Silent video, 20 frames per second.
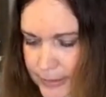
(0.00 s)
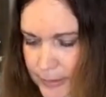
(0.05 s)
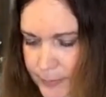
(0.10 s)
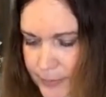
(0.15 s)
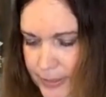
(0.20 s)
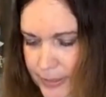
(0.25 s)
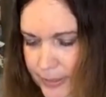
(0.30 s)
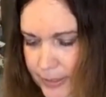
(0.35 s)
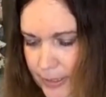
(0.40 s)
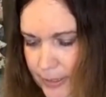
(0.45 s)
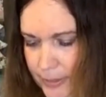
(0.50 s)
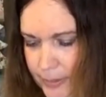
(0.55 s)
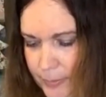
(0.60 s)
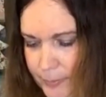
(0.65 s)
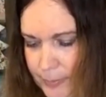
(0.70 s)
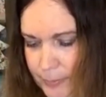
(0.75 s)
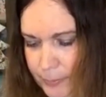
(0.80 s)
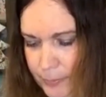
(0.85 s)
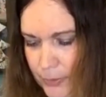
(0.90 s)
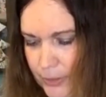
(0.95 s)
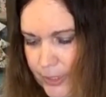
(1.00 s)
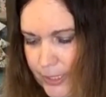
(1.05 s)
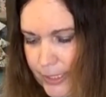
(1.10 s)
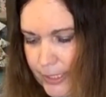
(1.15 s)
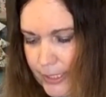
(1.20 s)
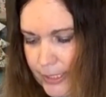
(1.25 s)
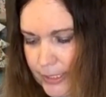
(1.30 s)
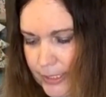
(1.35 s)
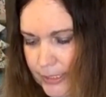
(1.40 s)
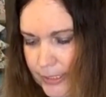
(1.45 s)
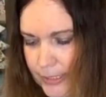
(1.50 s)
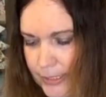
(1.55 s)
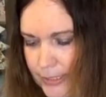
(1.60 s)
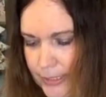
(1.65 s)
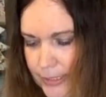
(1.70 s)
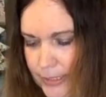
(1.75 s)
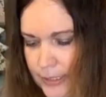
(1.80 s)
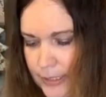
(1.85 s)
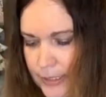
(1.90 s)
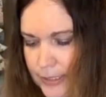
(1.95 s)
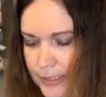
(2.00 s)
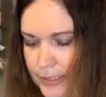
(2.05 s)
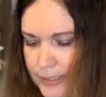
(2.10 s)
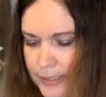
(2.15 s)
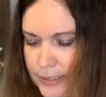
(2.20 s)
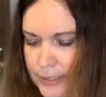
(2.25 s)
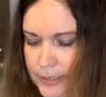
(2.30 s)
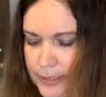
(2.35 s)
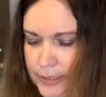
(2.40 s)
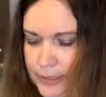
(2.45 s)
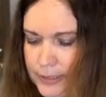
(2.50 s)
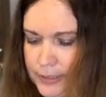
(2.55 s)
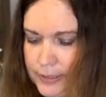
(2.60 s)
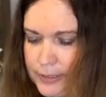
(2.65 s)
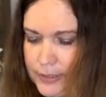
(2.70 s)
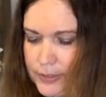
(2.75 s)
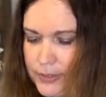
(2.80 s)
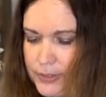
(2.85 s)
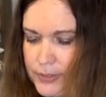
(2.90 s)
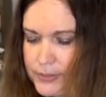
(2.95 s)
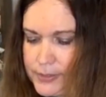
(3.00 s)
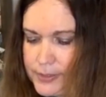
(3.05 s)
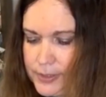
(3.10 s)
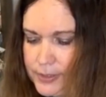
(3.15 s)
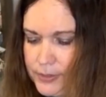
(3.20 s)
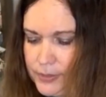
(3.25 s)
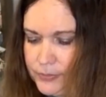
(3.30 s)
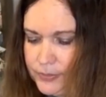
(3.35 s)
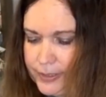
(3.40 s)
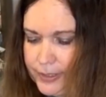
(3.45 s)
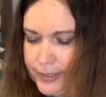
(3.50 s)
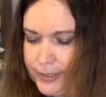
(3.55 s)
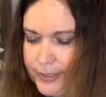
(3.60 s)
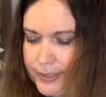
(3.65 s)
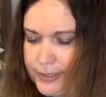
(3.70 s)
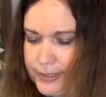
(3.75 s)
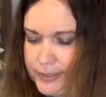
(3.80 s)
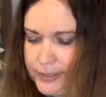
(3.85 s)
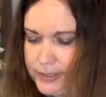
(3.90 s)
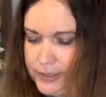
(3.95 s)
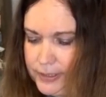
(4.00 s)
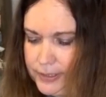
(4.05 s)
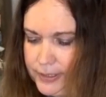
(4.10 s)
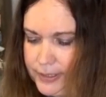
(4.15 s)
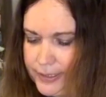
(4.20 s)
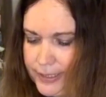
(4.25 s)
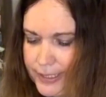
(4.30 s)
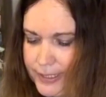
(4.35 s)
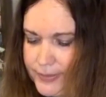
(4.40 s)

and then I'm gonna come and bring this in right here,